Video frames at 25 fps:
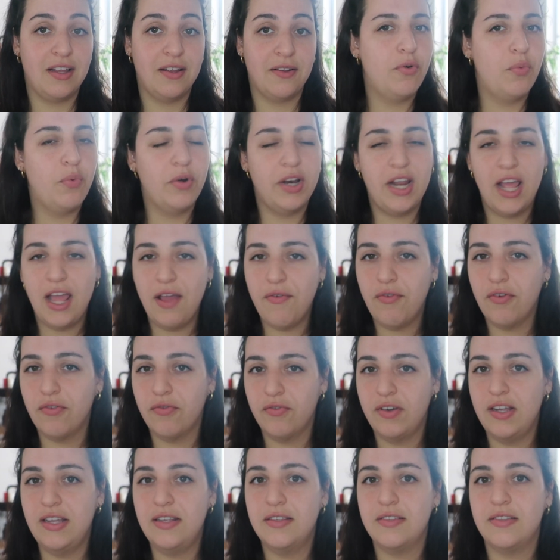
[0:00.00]
For whatever
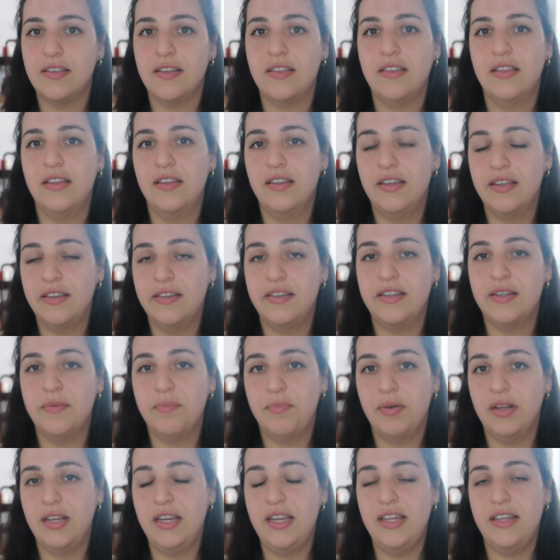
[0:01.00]
reason, the Linden
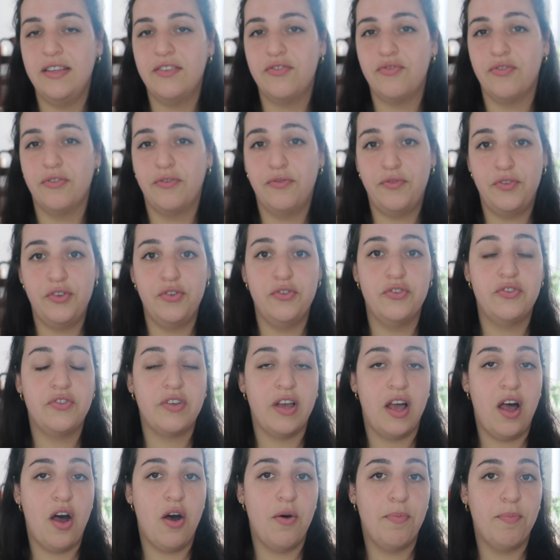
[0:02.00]
police refused to
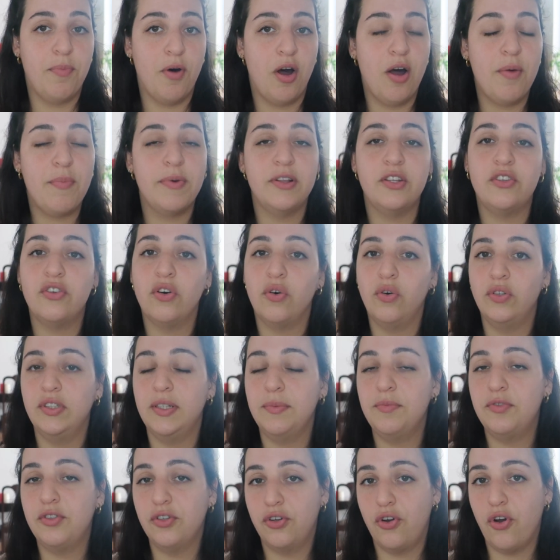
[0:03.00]
help Bob and told
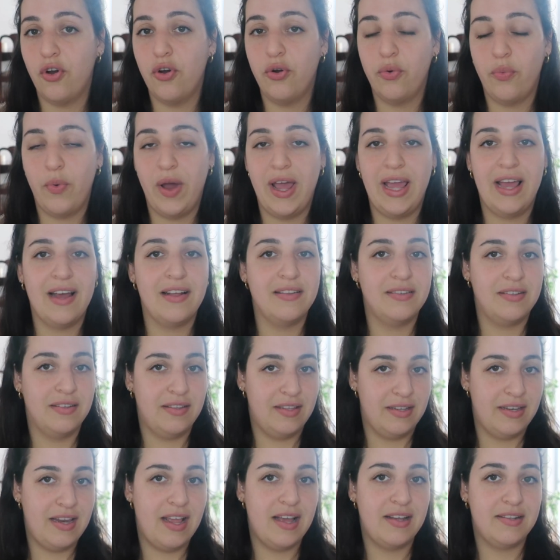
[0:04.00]
him to go away until
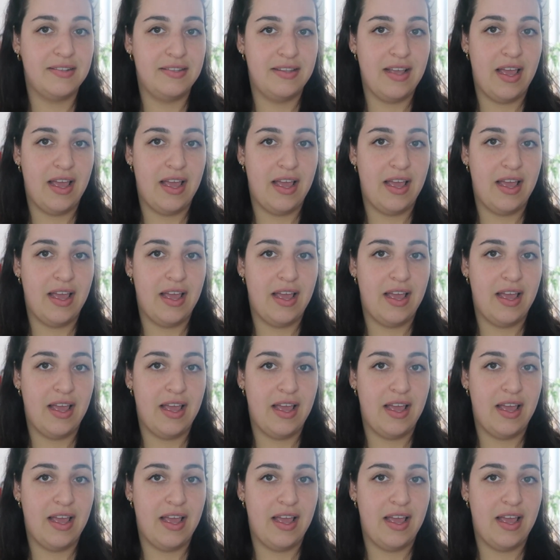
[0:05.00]
the next